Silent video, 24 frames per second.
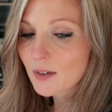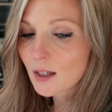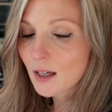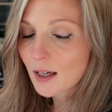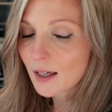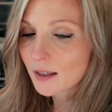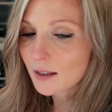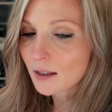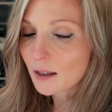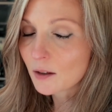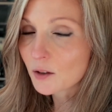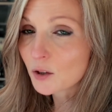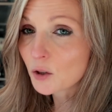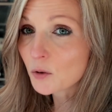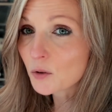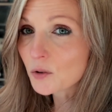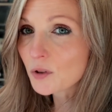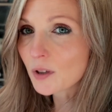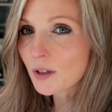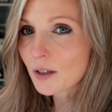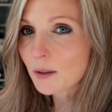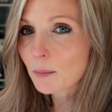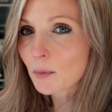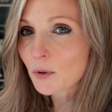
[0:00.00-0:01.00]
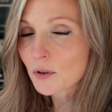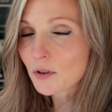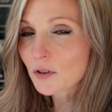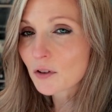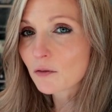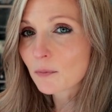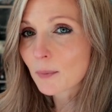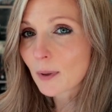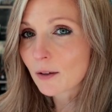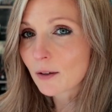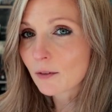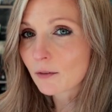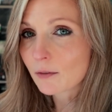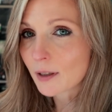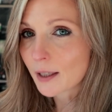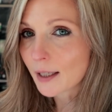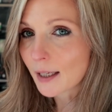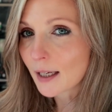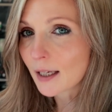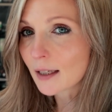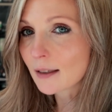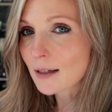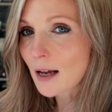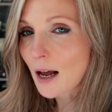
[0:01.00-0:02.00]
And usually most of my
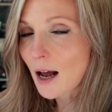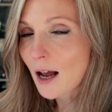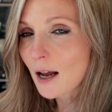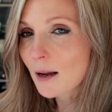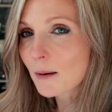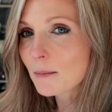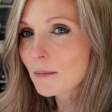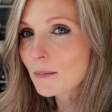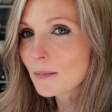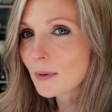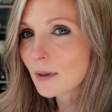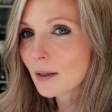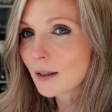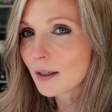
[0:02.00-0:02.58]
reading time